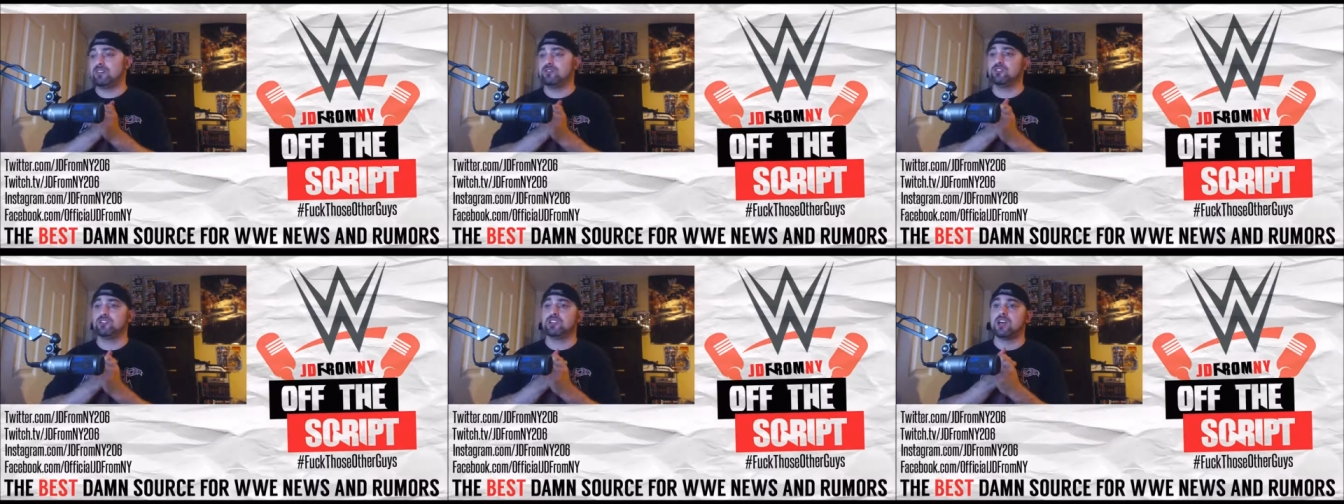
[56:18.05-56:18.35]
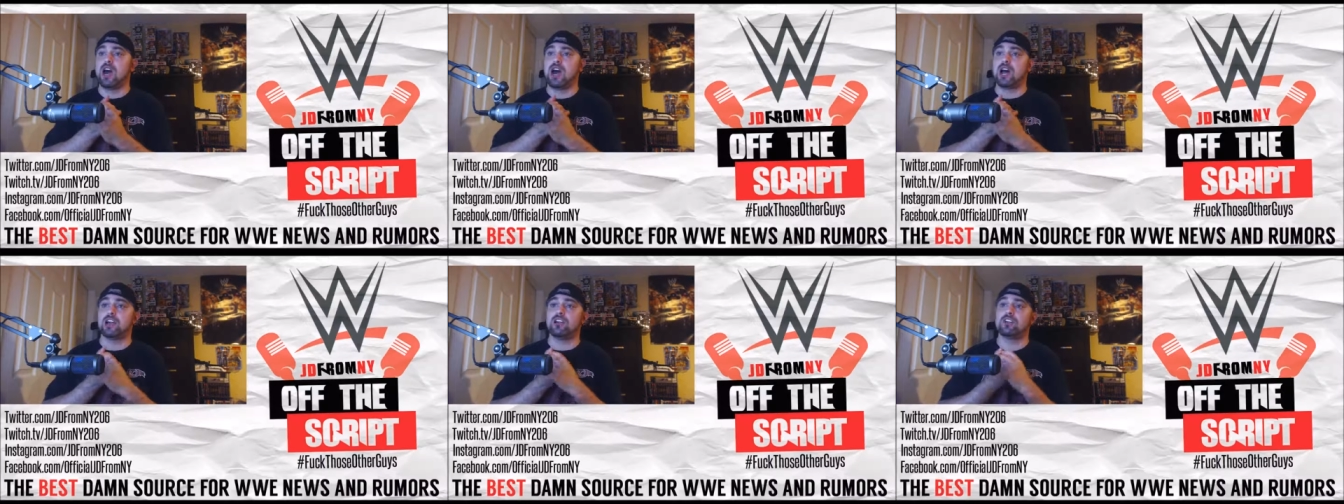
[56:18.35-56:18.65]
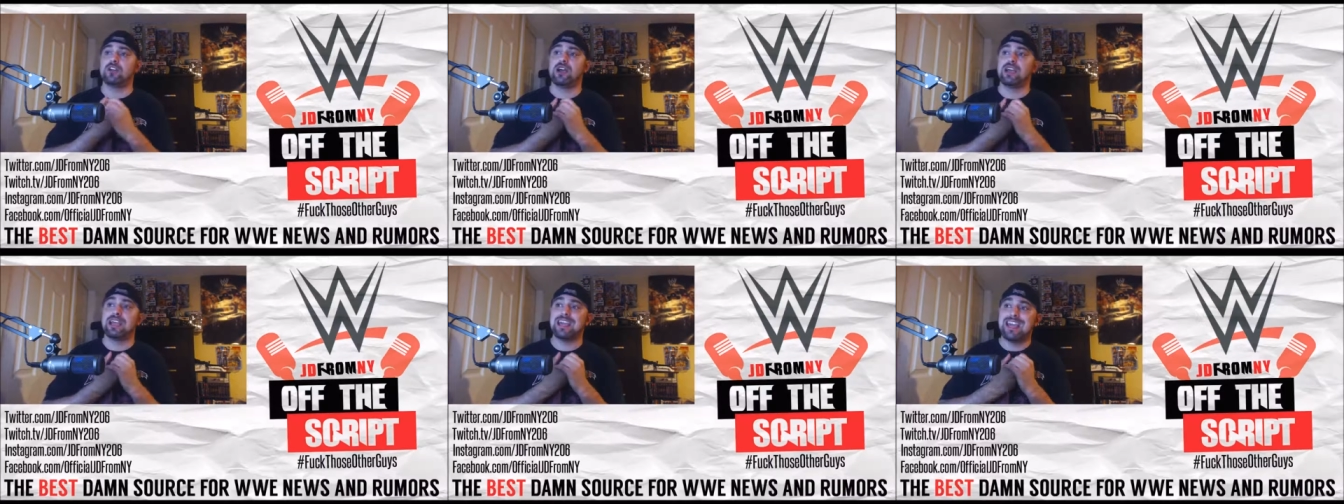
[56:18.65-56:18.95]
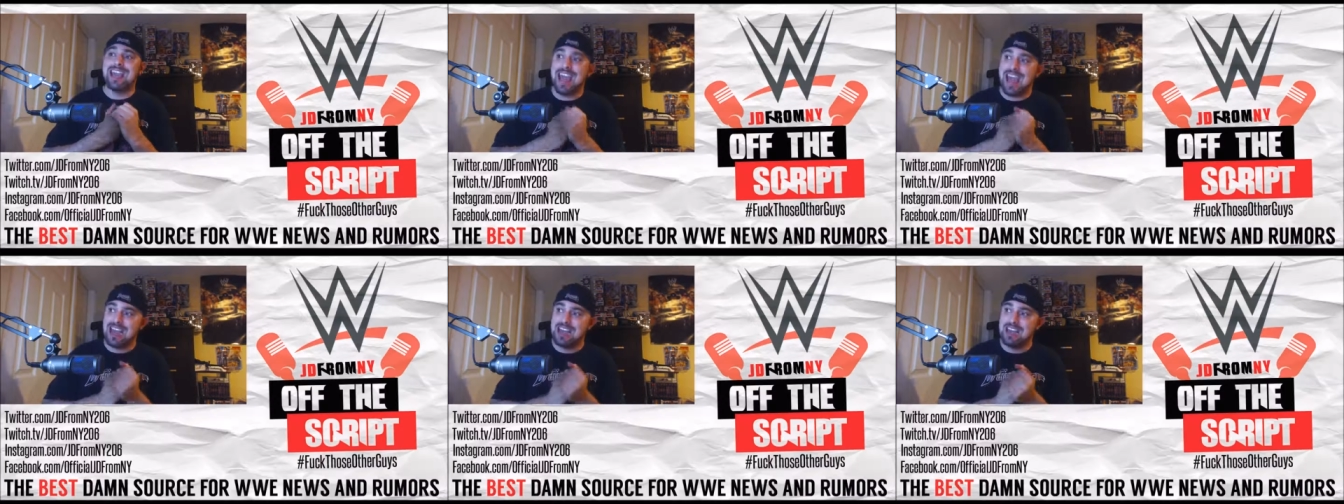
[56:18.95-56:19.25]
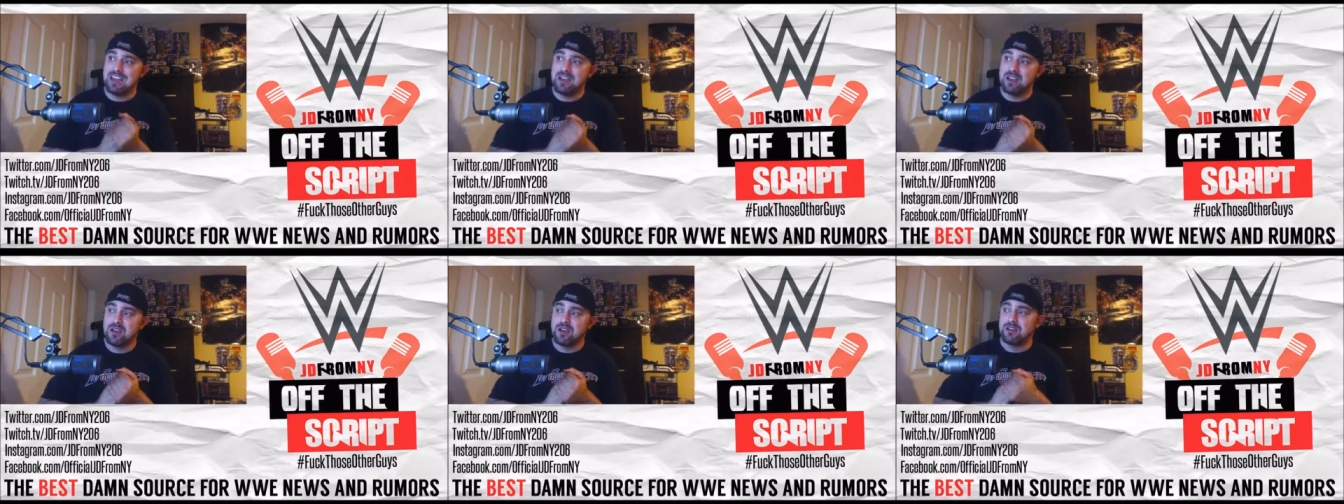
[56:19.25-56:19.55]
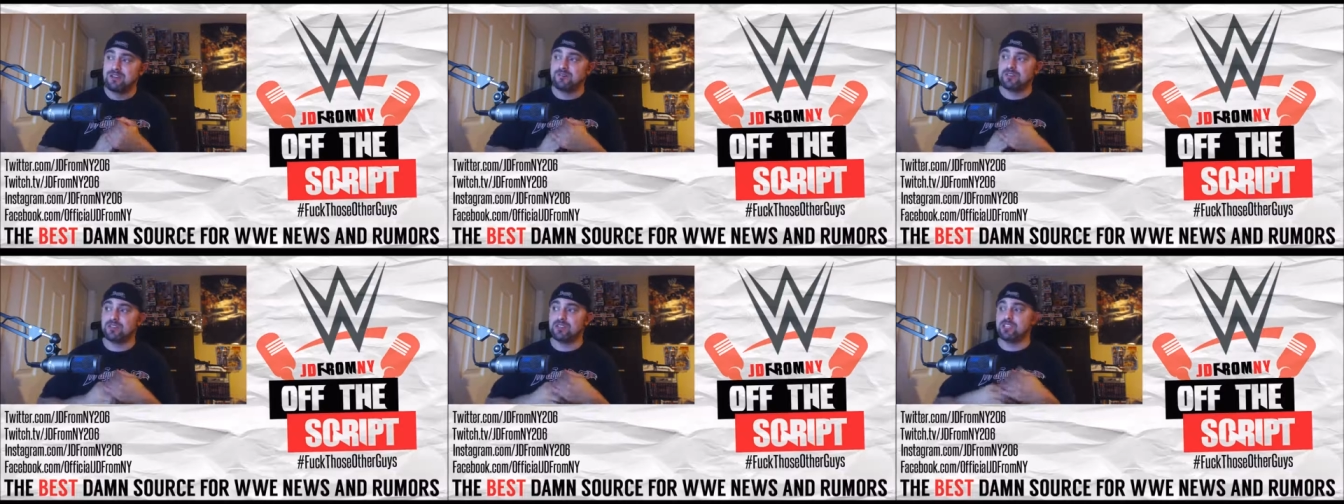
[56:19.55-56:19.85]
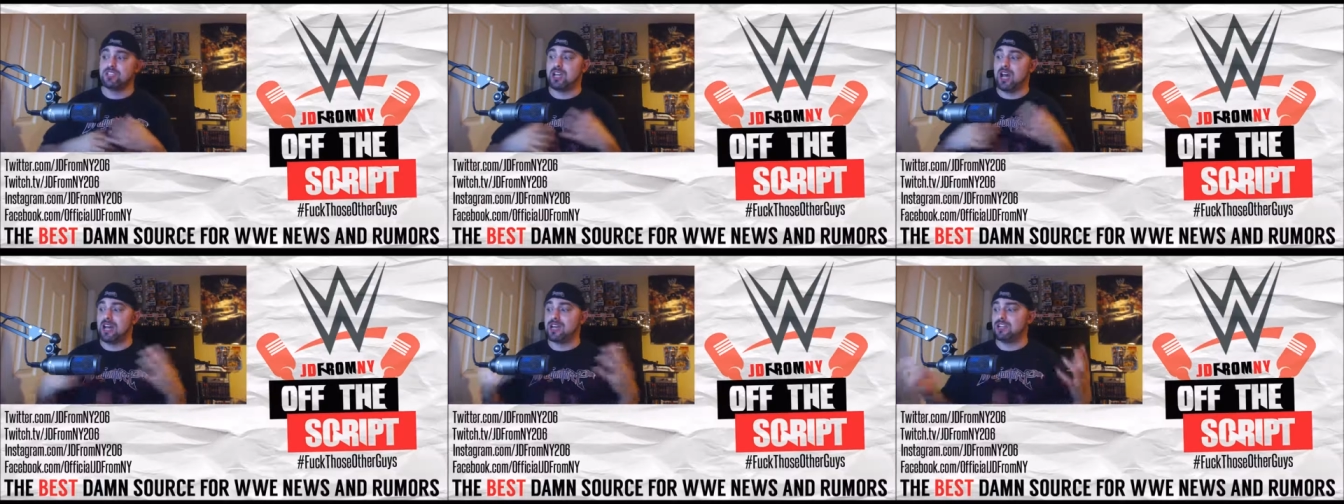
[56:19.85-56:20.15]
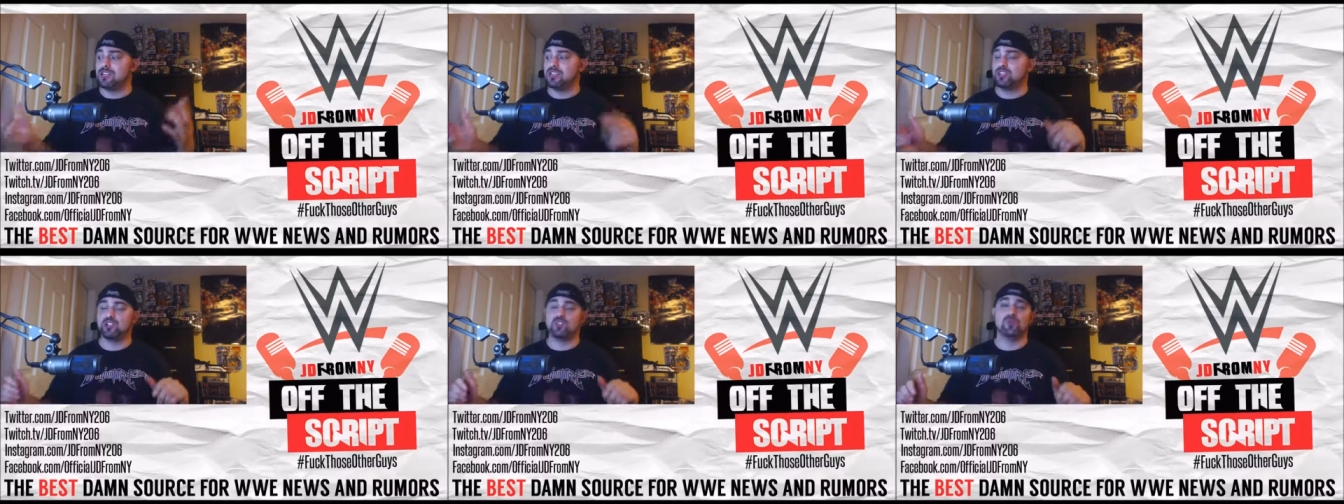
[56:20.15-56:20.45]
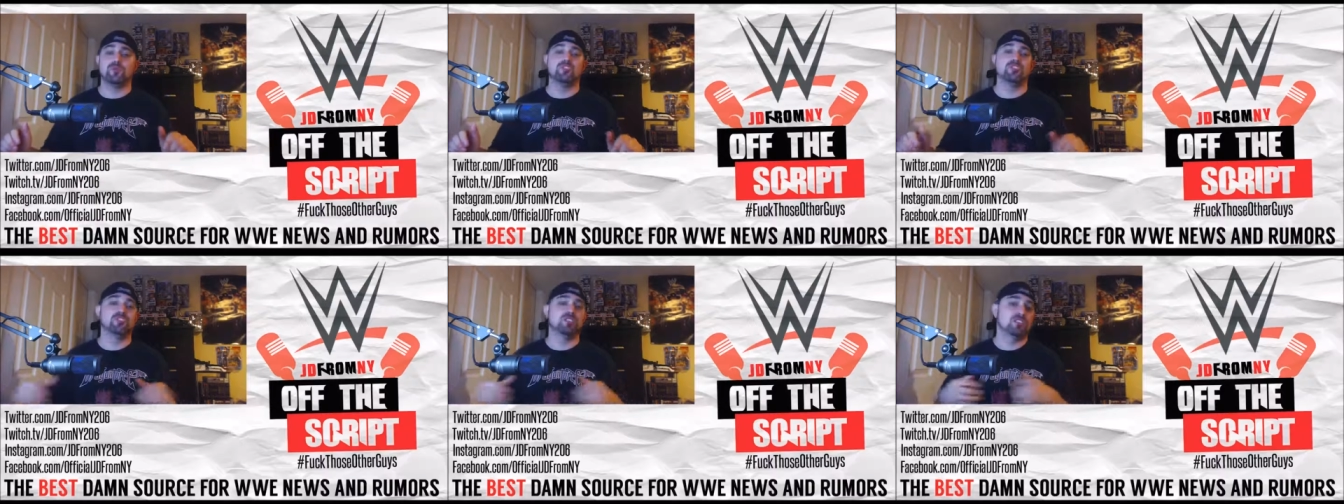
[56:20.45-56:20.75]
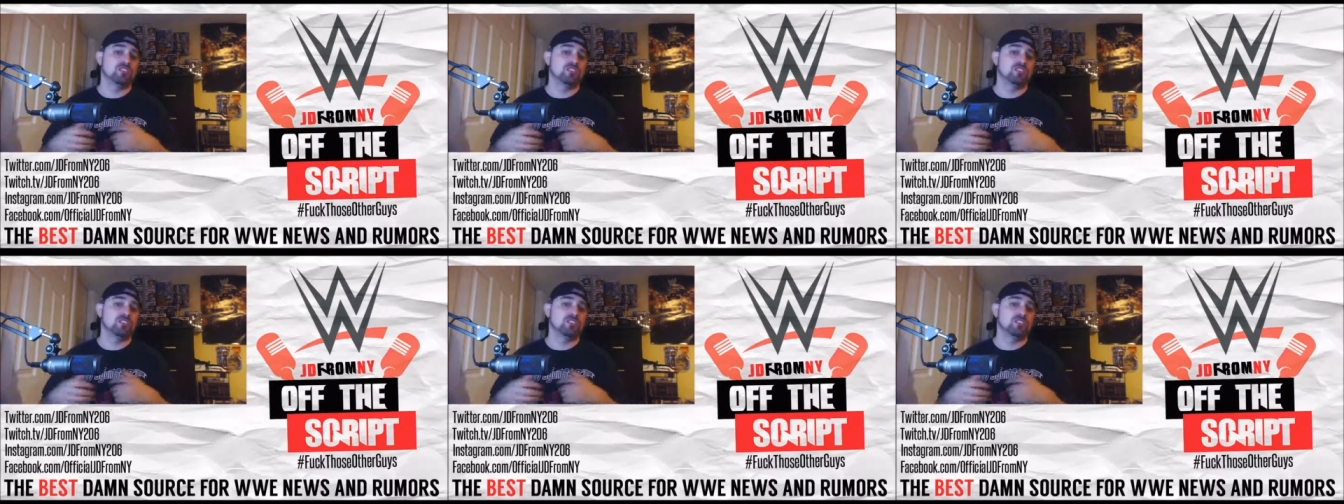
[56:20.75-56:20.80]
Thank you to Connor again for designing such a,